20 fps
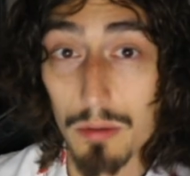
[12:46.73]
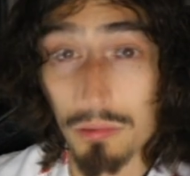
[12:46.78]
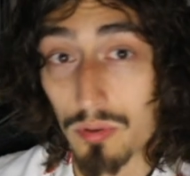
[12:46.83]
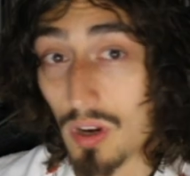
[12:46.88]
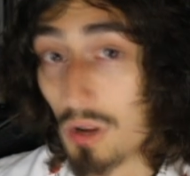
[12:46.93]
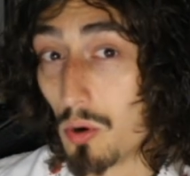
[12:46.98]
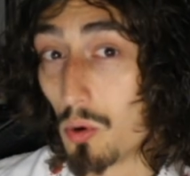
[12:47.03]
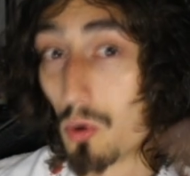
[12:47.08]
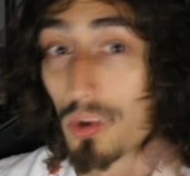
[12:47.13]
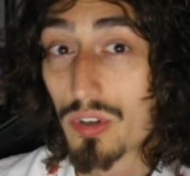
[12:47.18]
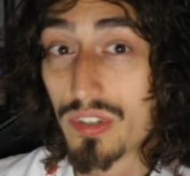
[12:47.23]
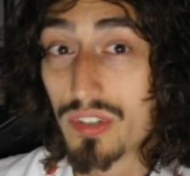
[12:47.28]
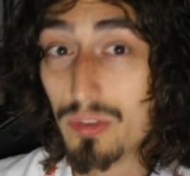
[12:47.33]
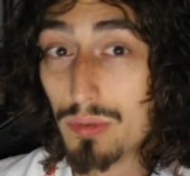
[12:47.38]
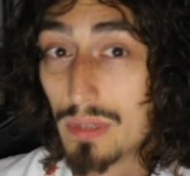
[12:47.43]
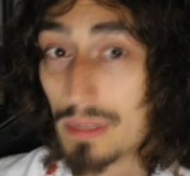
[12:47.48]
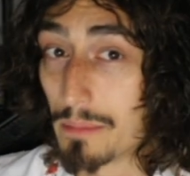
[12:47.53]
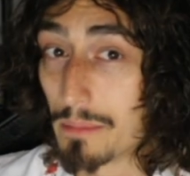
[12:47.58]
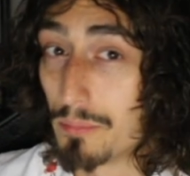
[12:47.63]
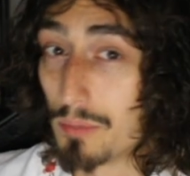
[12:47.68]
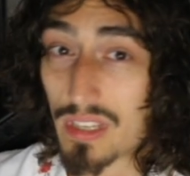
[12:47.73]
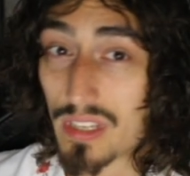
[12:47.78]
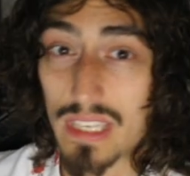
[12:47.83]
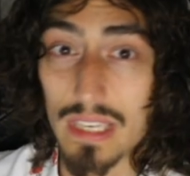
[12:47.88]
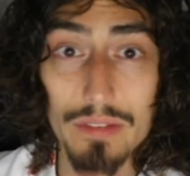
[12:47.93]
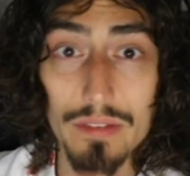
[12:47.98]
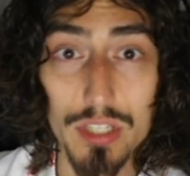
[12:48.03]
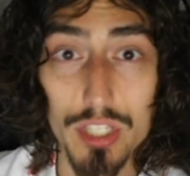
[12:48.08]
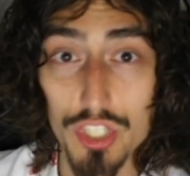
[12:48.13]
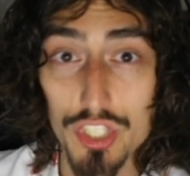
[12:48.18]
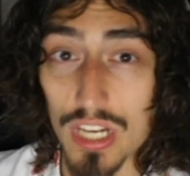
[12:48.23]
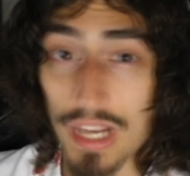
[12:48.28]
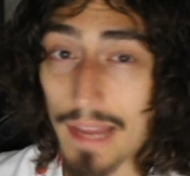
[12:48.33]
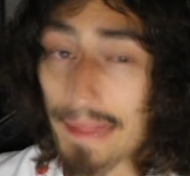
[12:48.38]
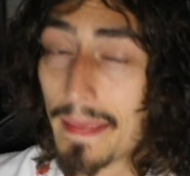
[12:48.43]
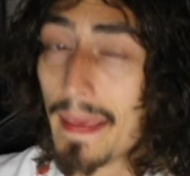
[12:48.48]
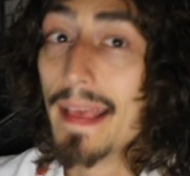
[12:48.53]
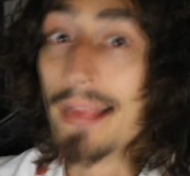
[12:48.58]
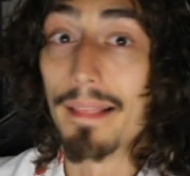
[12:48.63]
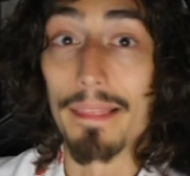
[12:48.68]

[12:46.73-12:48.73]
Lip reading: Pro or Dueling Book. Give it a shot.